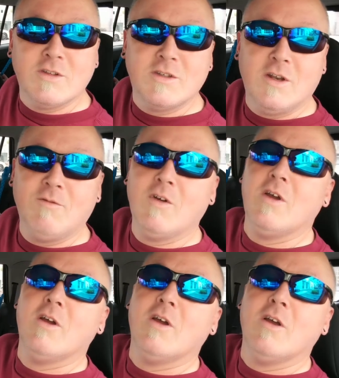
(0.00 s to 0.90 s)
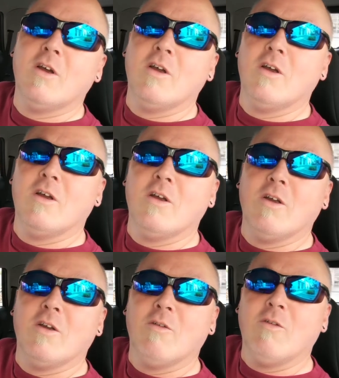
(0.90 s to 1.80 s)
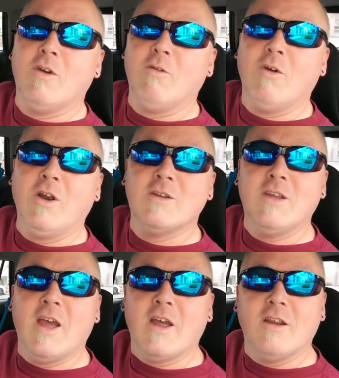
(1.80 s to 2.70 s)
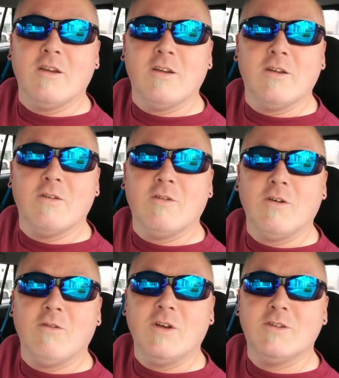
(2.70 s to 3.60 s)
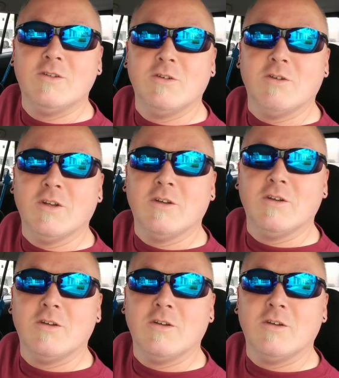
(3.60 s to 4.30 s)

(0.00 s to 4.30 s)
seen him. Wonder where he's at. Wonder what he's doing.